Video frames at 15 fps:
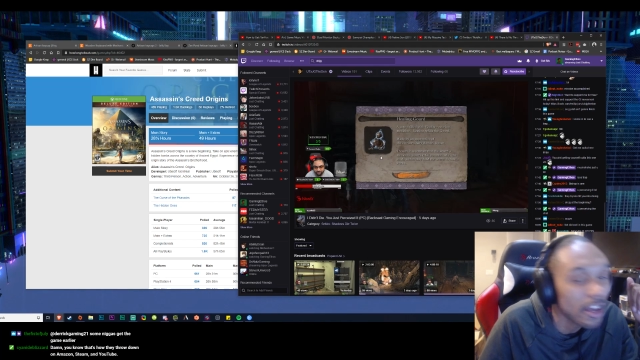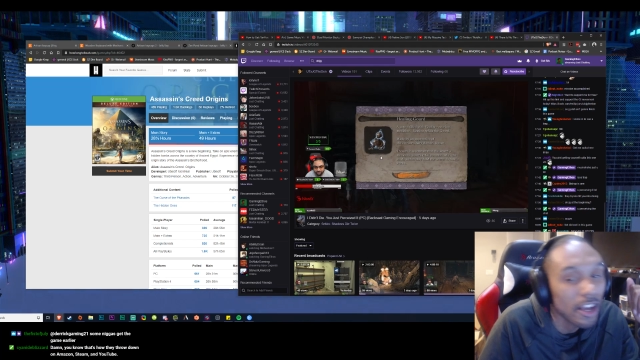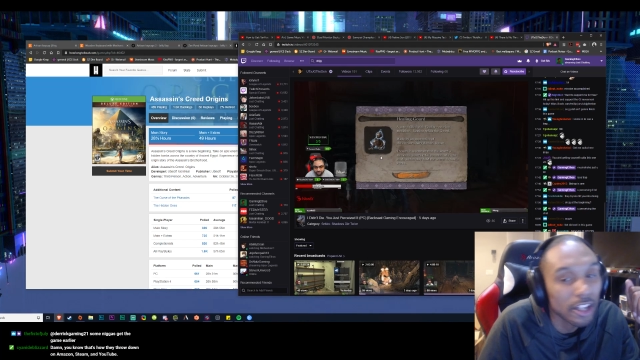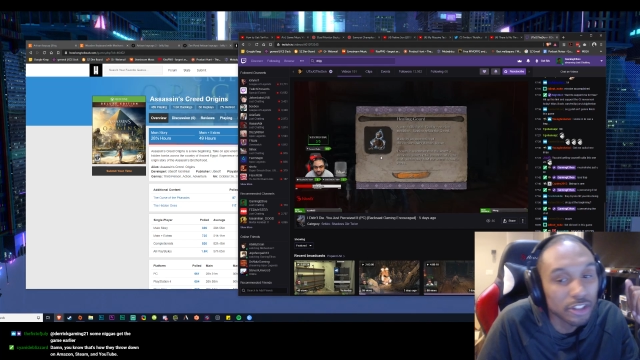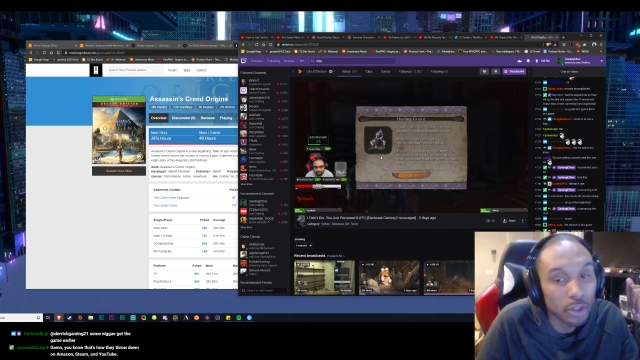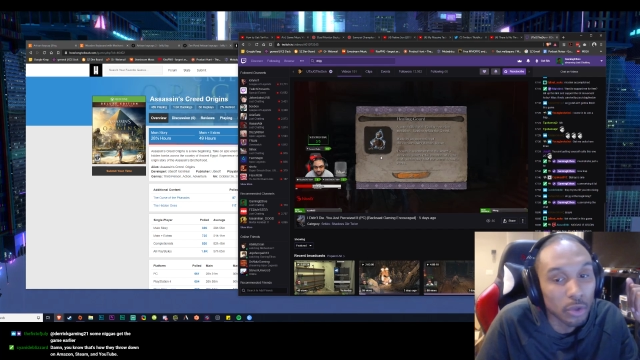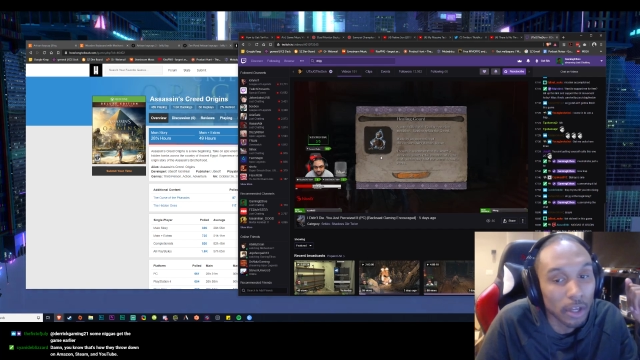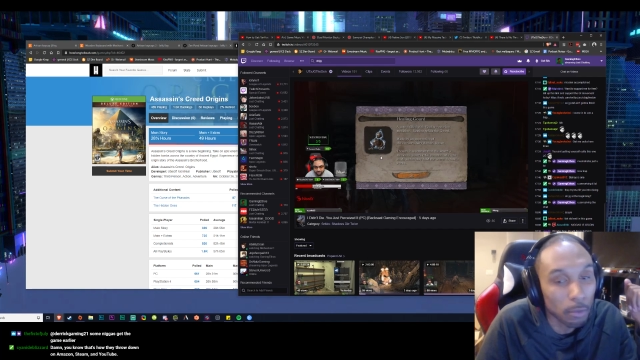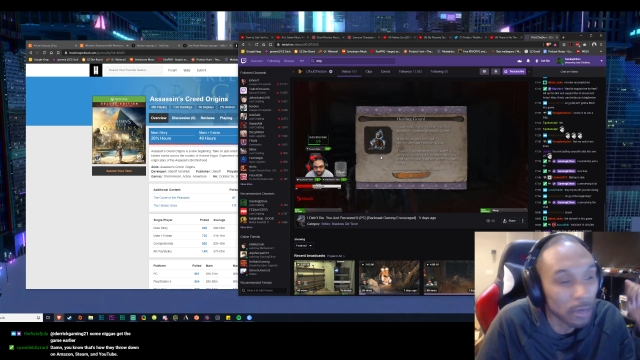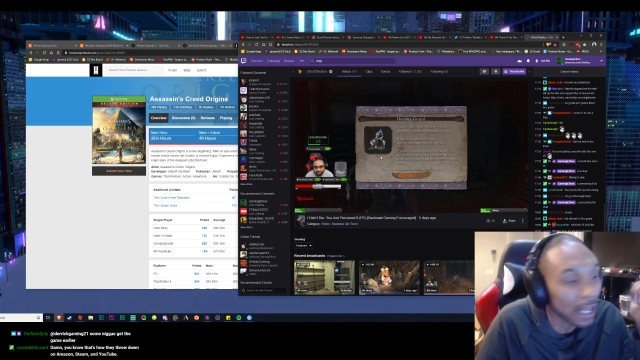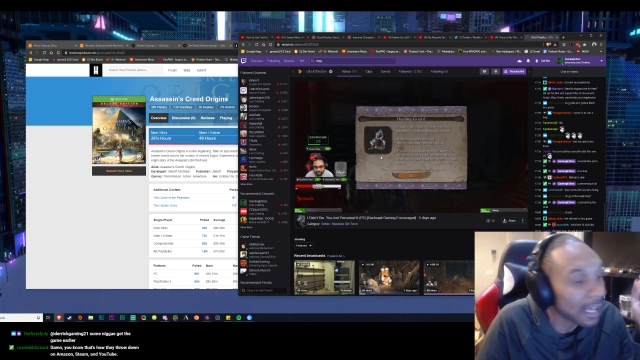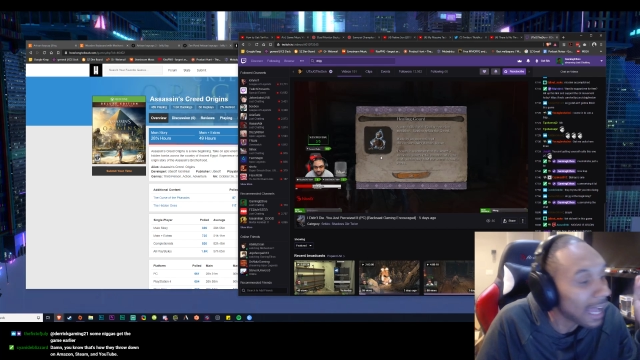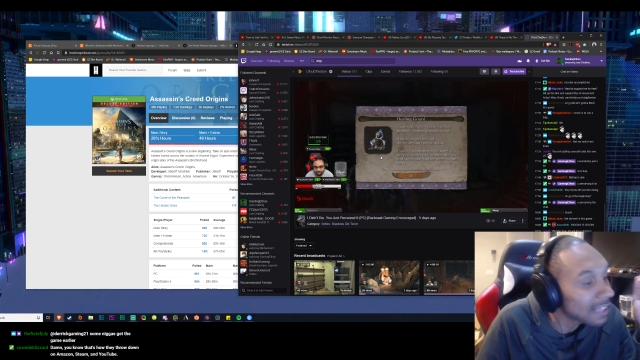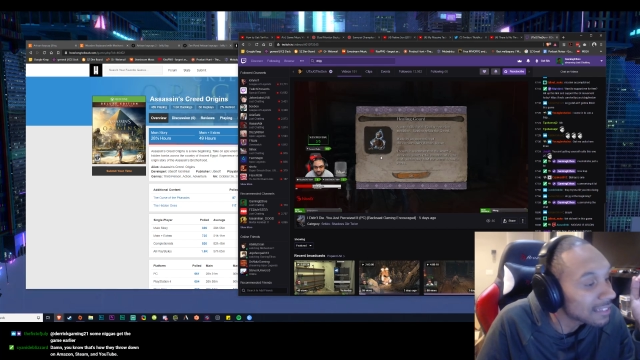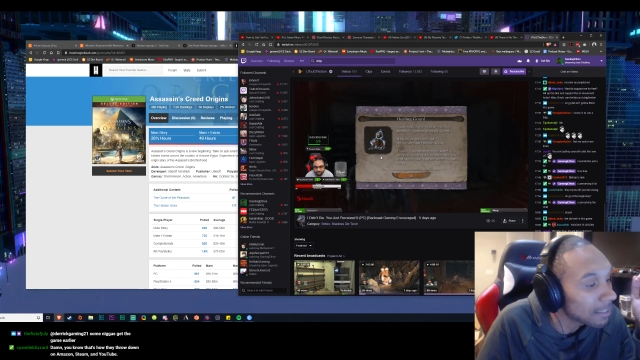So like when I
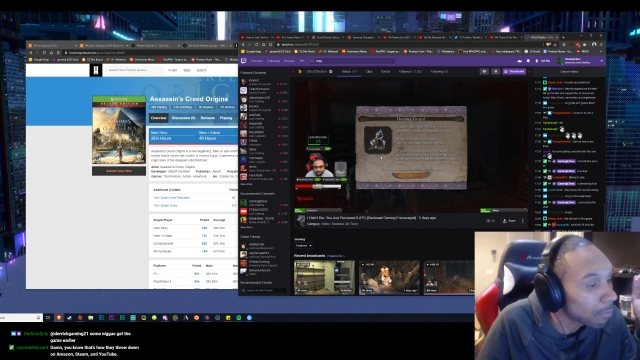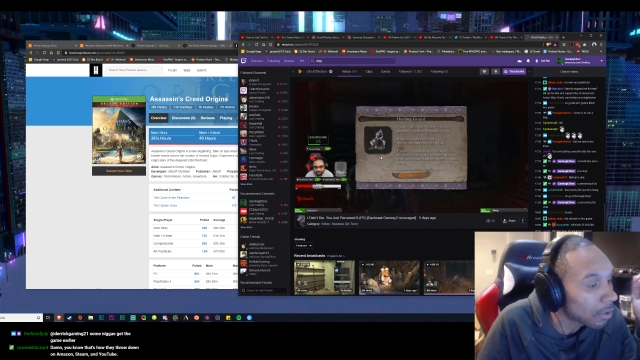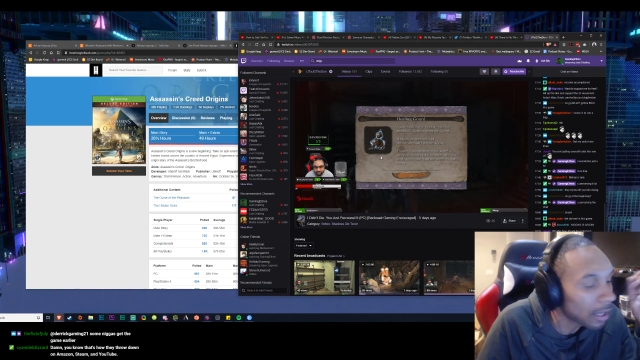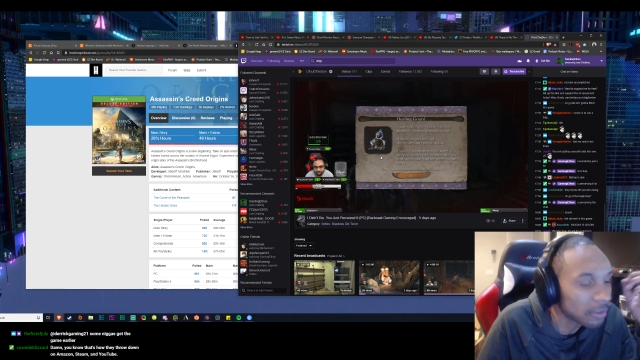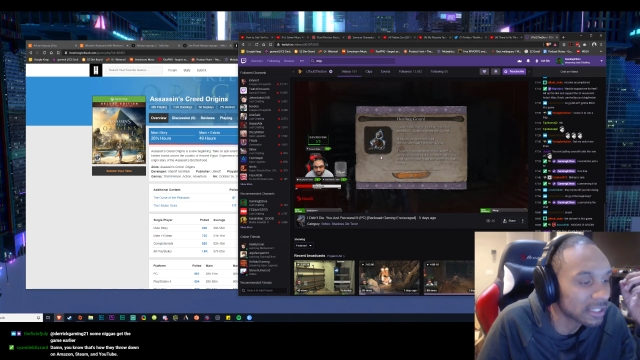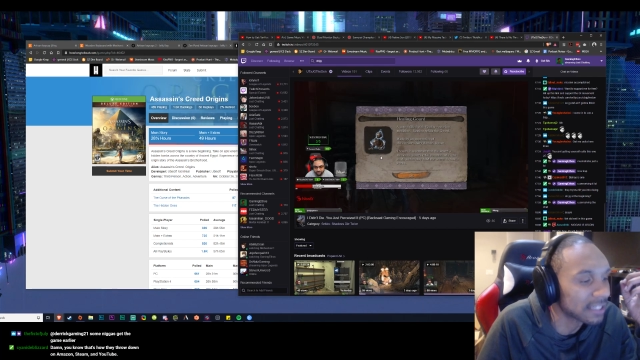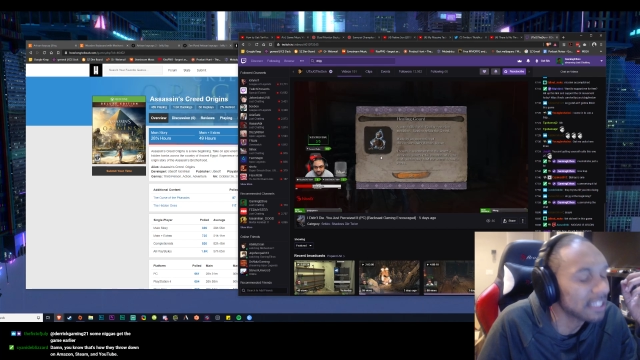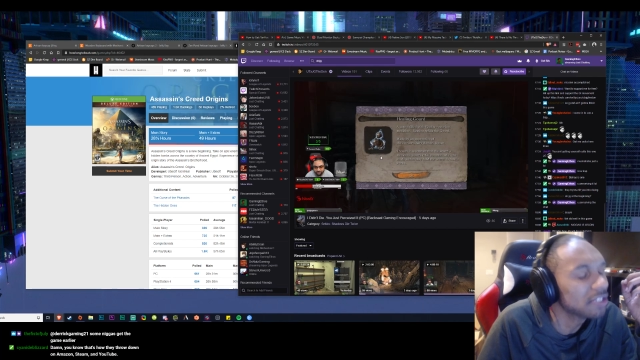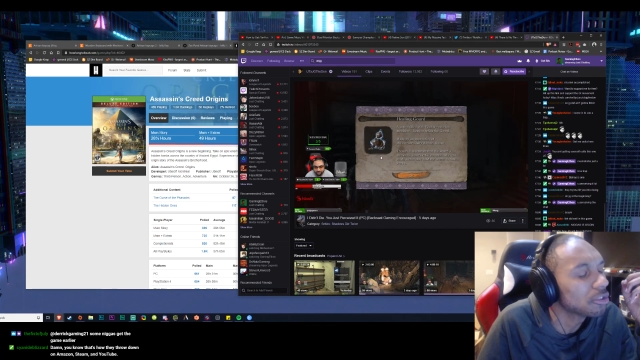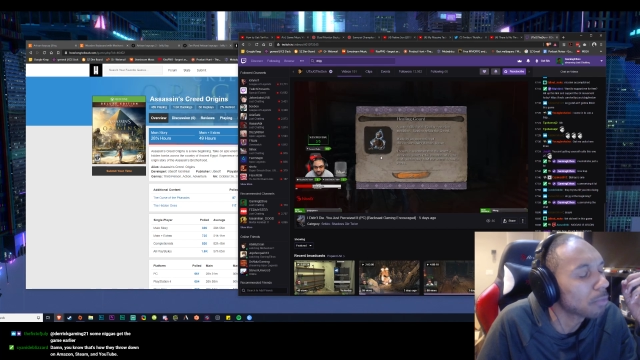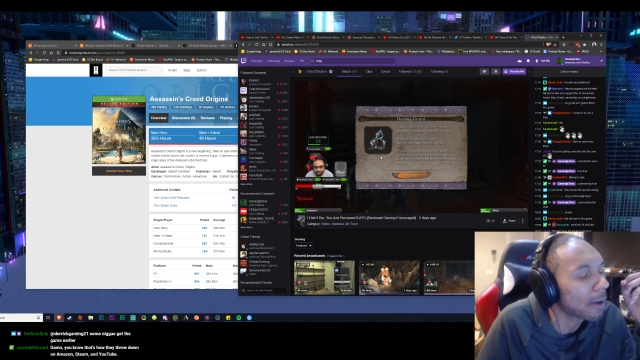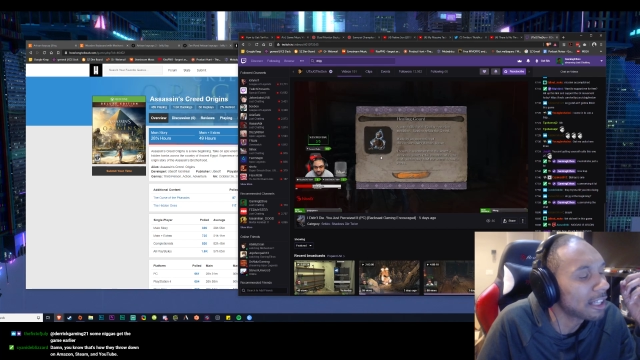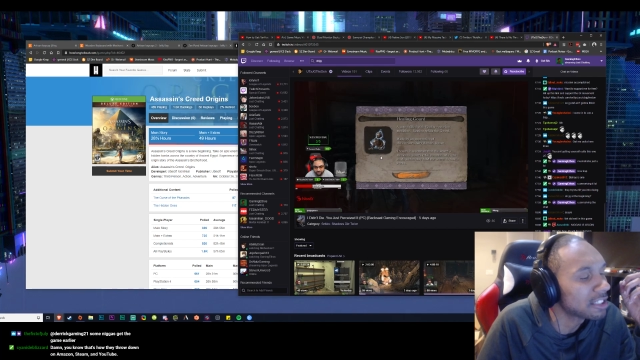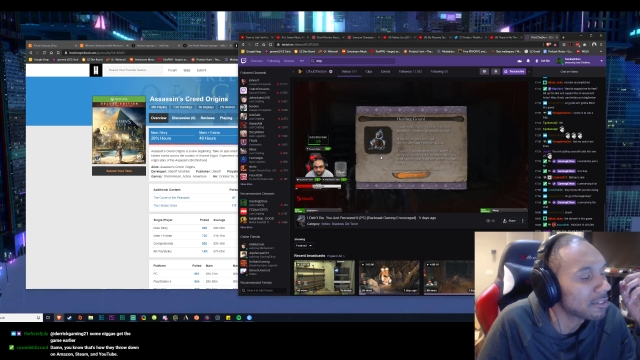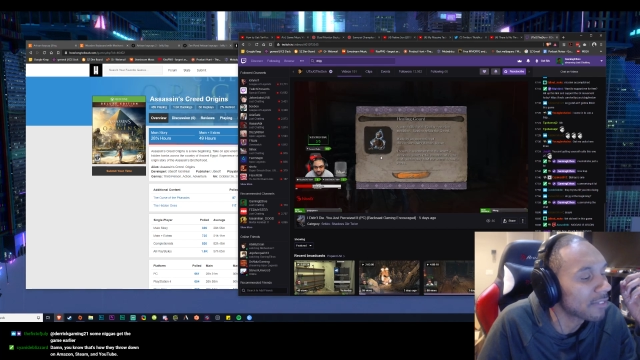got to that part, I was like, this will
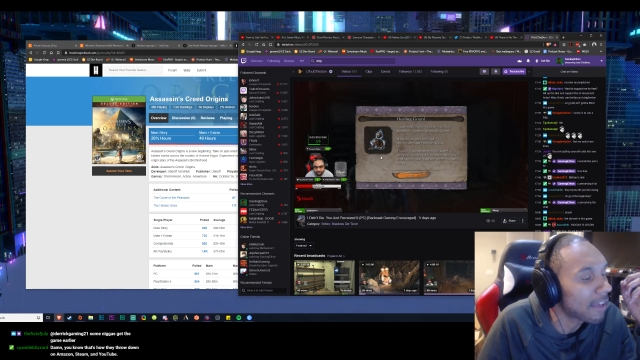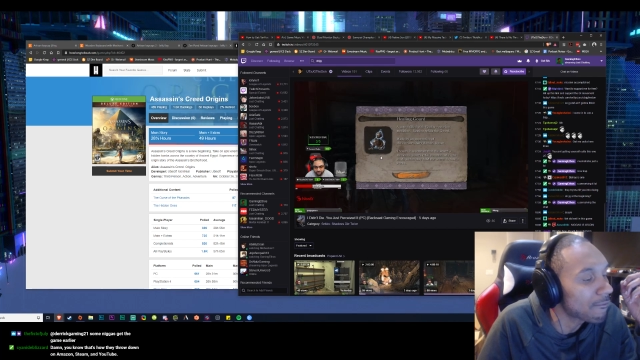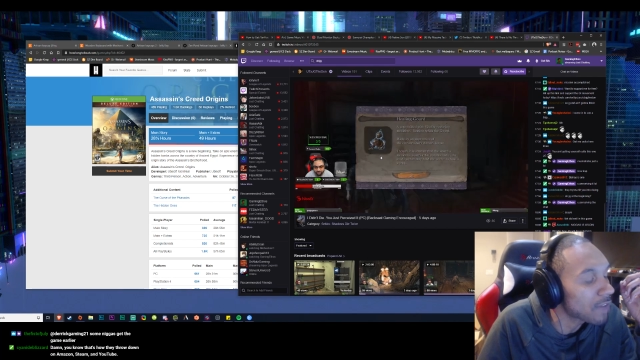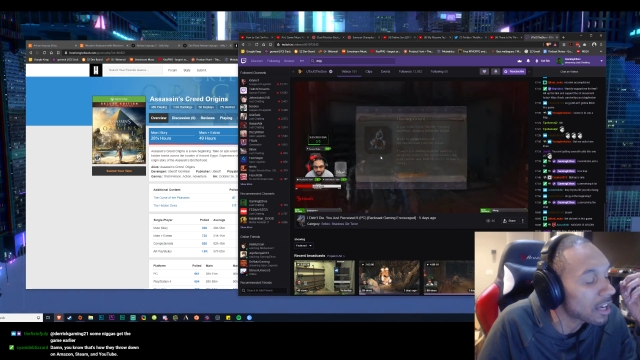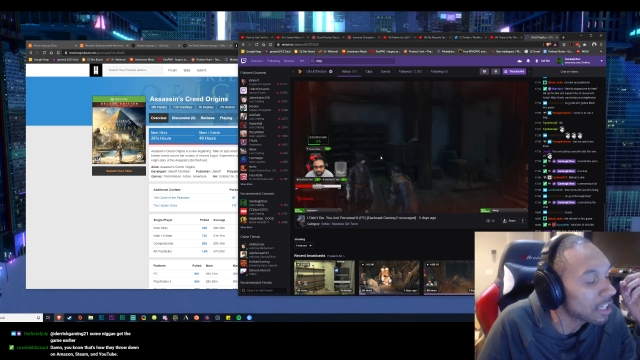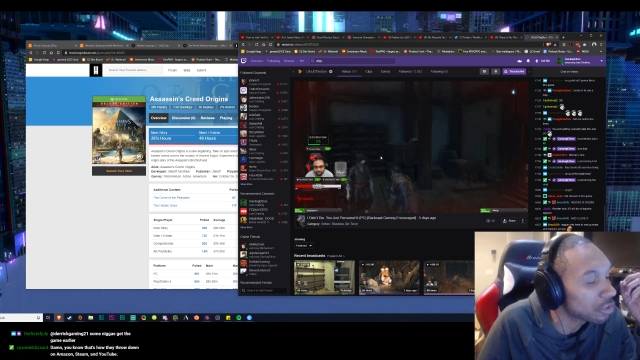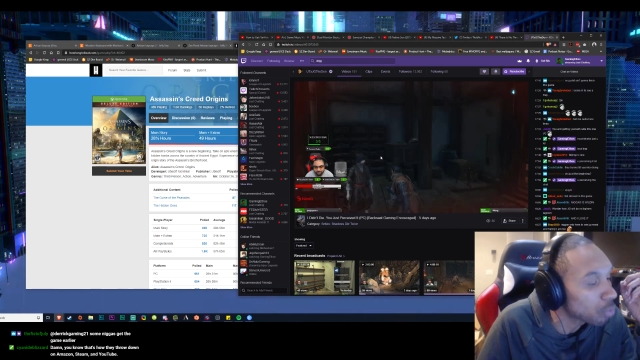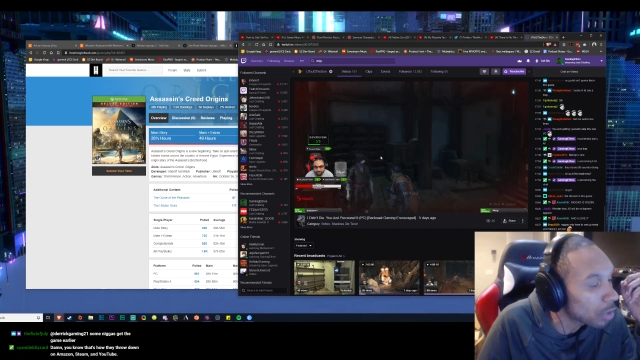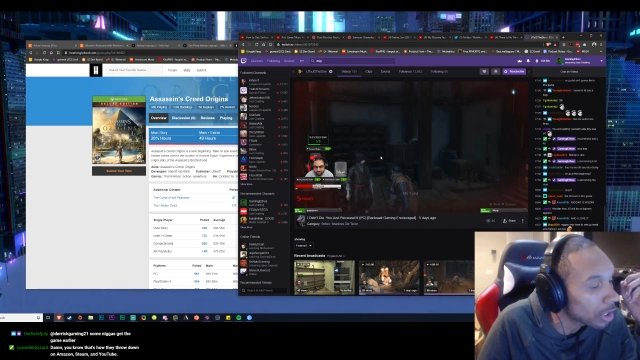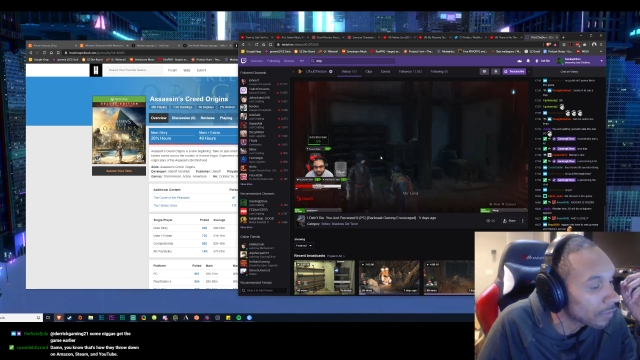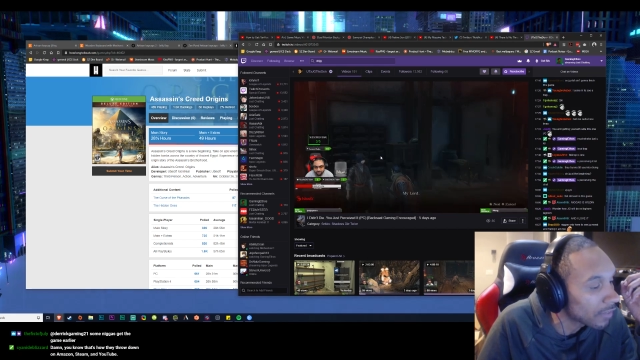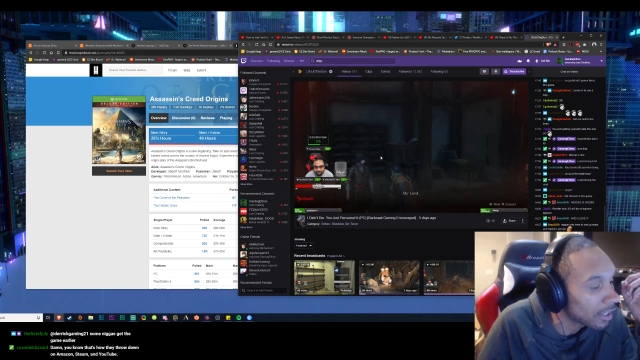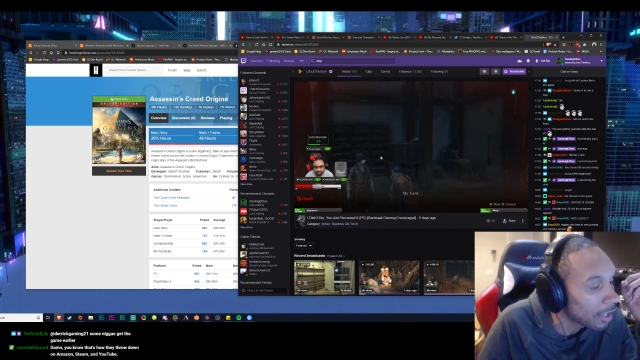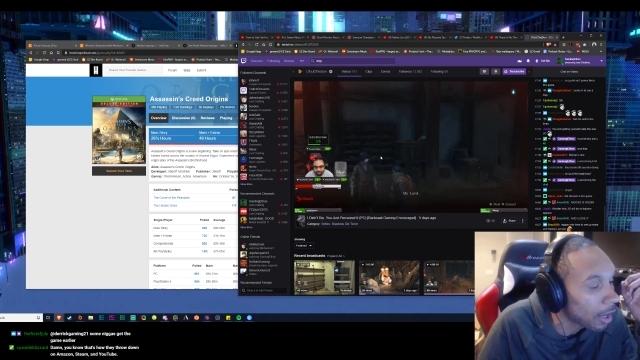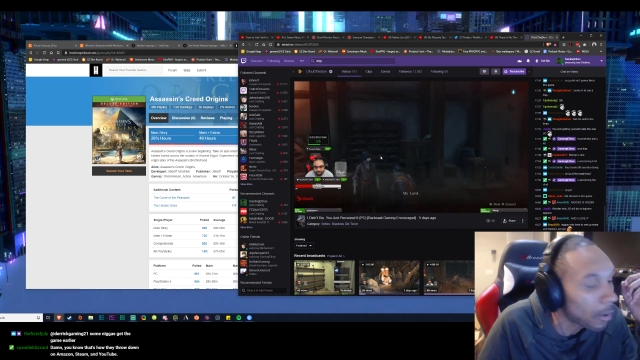run into that fucking Twitter
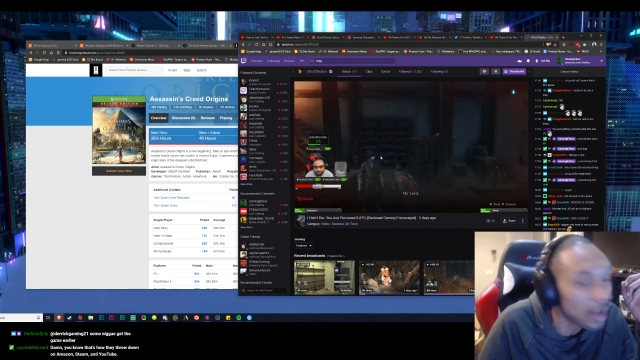video.